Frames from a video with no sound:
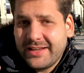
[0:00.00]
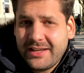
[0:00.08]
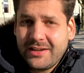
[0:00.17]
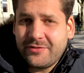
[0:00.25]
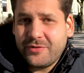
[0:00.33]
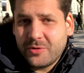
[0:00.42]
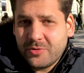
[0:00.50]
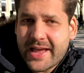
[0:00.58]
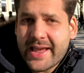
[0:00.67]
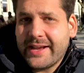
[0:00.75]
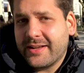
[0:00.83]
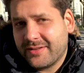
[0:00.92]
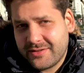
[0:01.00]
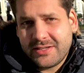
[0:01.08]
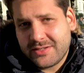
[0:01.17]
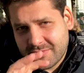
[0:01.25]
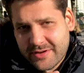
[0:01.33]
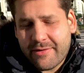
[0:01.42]
if you like
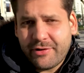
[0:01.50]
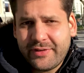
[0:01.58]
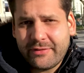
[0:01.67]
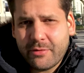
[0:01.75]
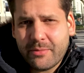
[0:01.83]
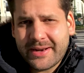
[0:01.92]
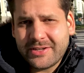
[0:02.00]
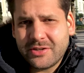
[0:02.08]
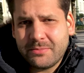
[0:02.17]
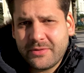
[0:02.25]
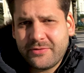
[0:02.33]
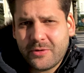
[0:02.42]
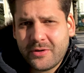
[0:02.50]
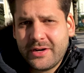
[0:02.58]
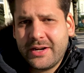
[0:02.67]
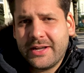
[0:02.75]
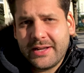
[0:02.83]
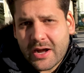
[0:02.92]
this everything we mentioned before
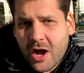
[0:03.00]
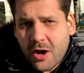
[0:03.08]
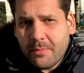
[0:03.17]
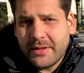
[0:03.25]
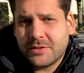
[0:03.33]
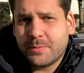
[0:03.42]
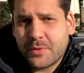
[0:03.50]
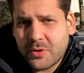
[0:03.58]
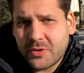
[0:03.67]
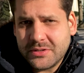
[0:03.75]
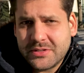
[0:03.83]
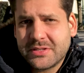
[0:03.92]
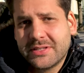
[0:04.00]
the abendbrot